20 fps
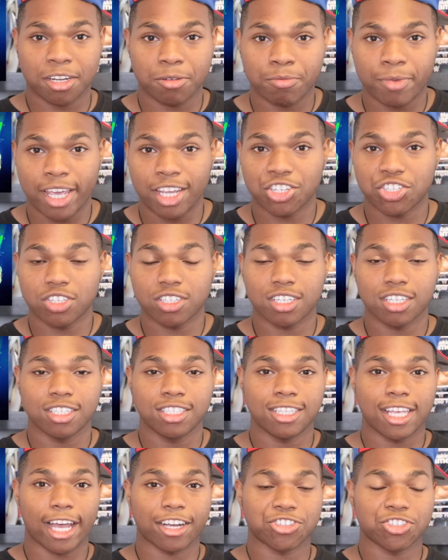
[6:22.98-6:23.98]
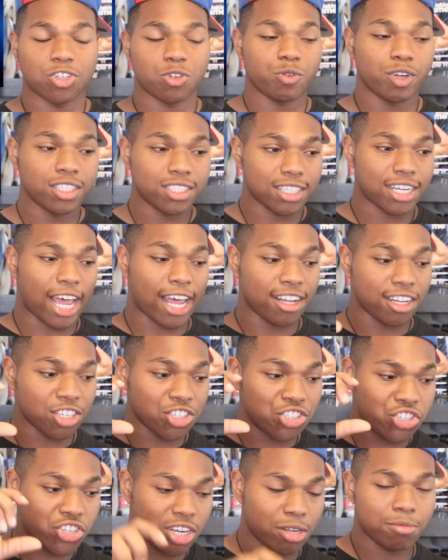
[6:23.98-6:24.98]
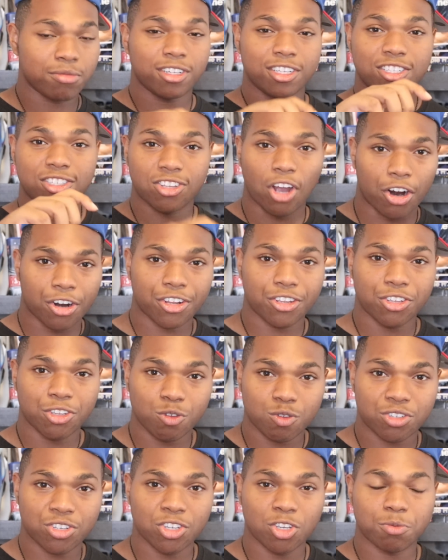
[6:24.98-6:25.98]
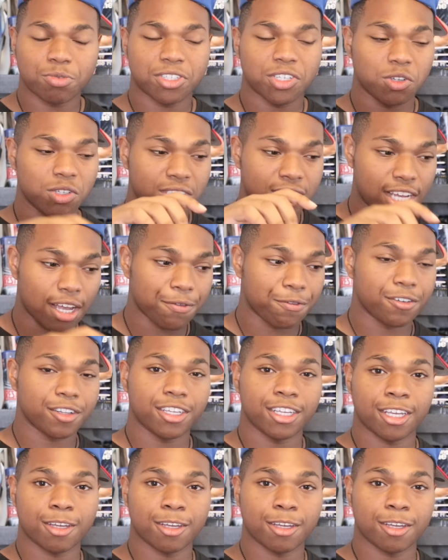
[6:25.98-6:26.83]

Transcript: Animation, because he's actually the reason I legitimately started YouTube, so definitely